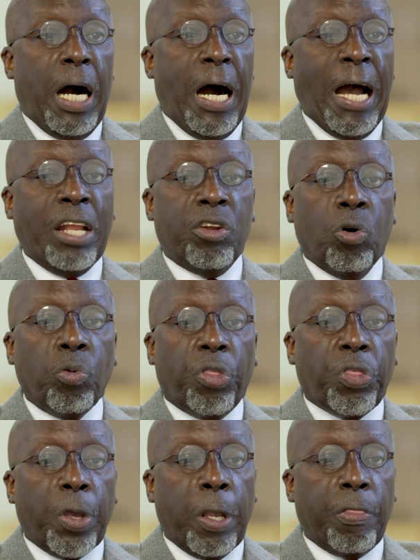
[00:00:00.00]
I don't
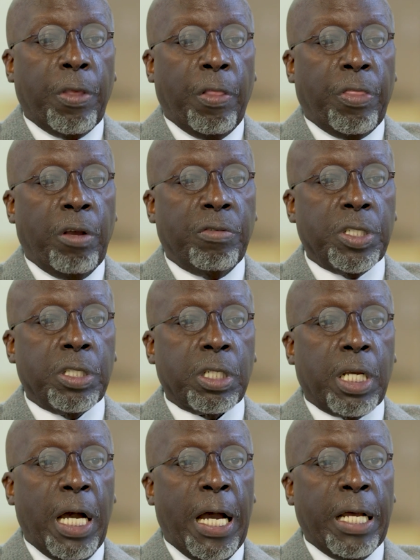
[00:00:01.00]
think that there is the
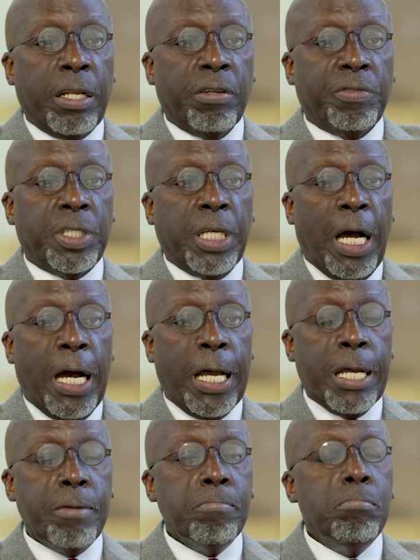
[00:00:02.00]
kind of
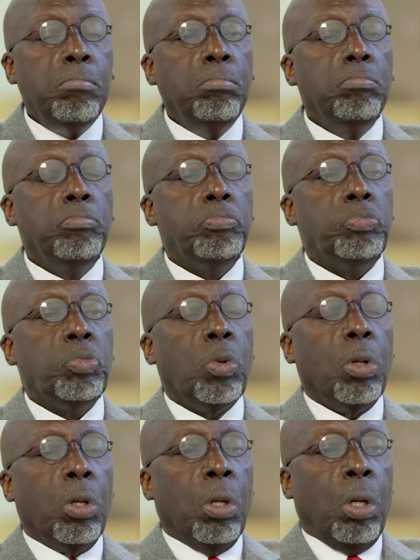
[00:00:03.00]
time
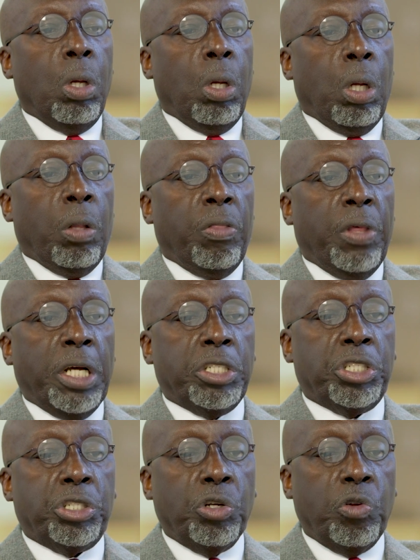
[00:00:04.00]
that
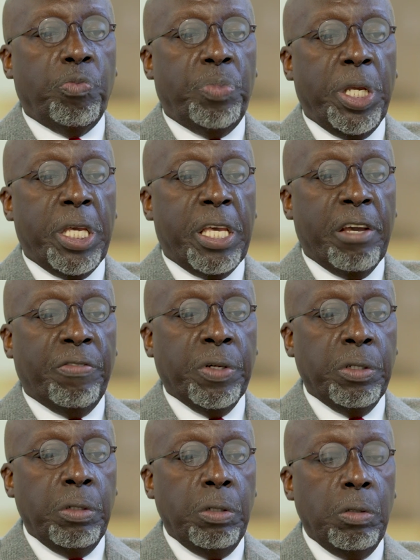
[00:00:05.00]
should be
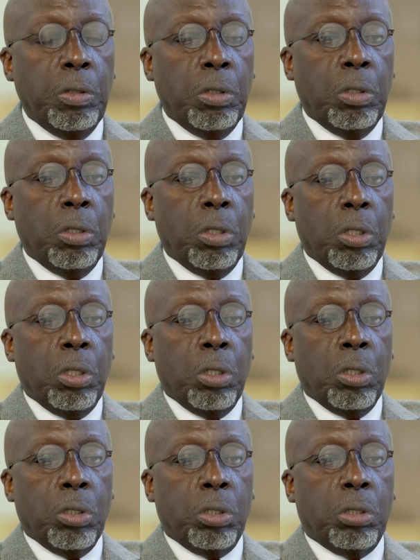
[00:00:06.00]
given
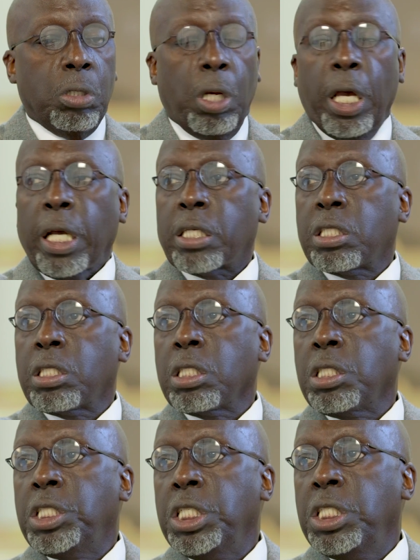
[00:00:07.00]
to
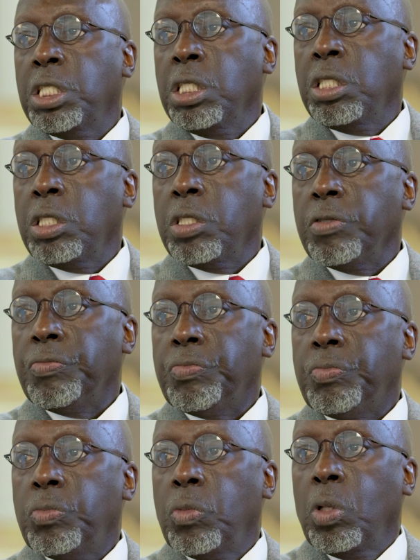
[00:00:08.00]
exegesis
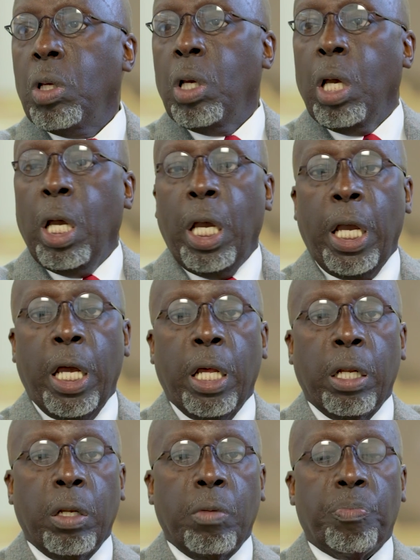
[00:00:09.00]

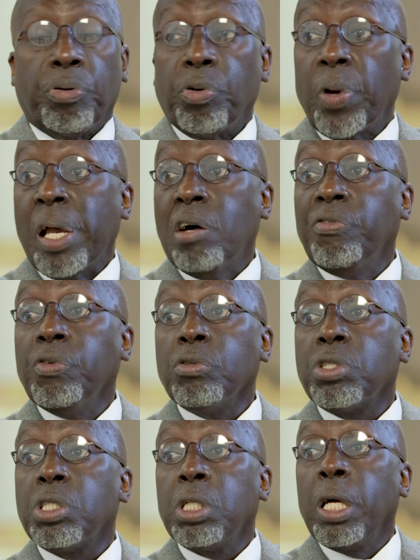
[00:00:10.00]
and prayerful
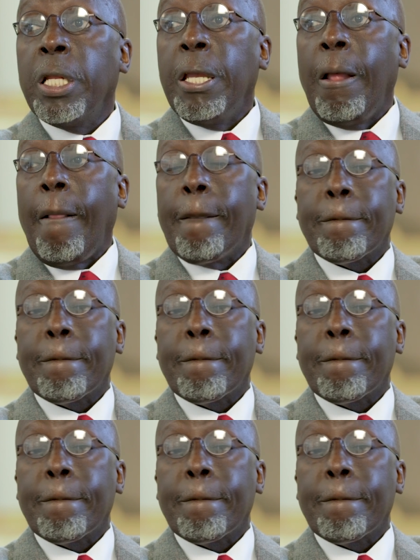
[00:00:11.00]
study.